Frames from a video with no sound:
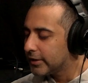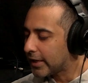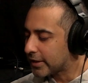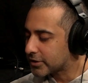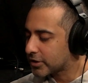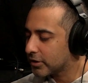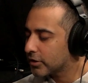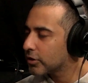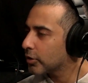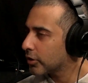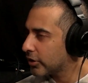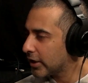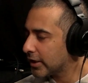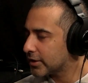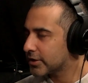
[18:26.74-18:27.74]
Yes, though the
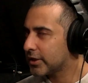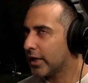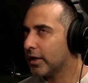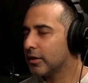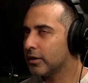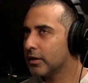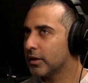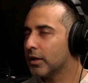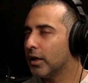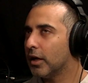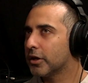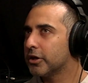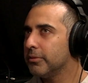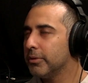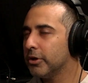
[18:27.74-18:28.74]
thing is that
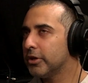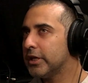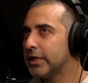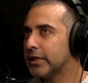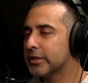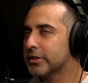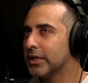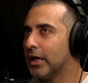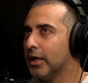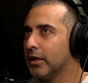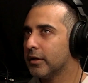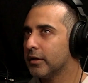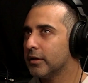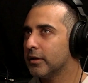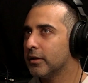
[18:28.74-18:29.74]
a community is
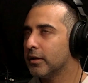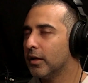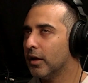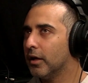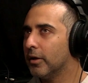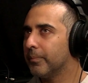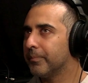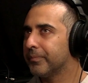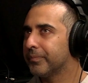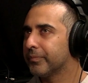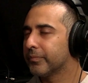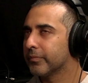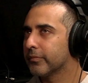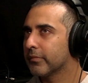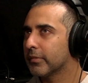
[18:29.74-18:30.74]
like, it
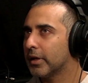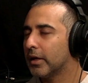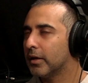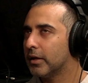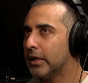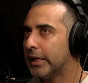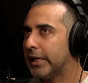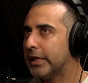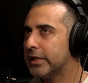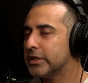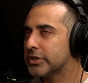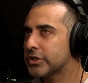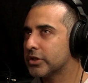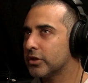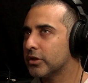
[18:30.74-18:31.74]

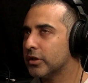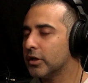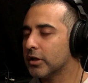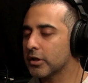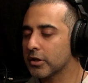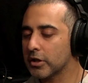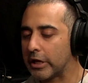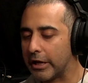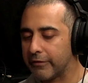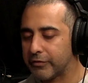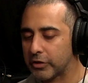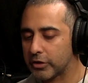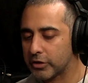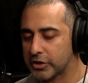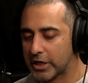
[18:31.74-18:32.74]
is, if
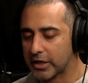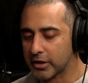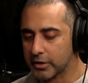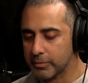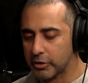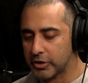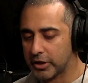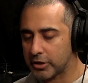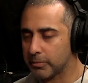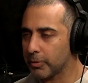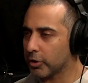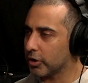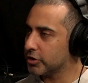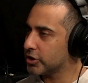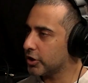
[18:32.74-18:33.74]
you take a community and you
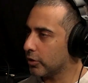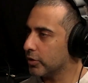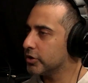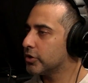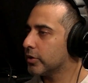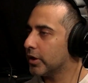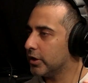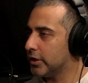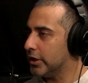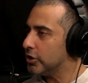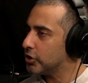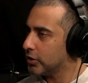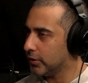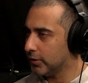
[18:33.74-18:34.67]
put it on steroids, you get a nation,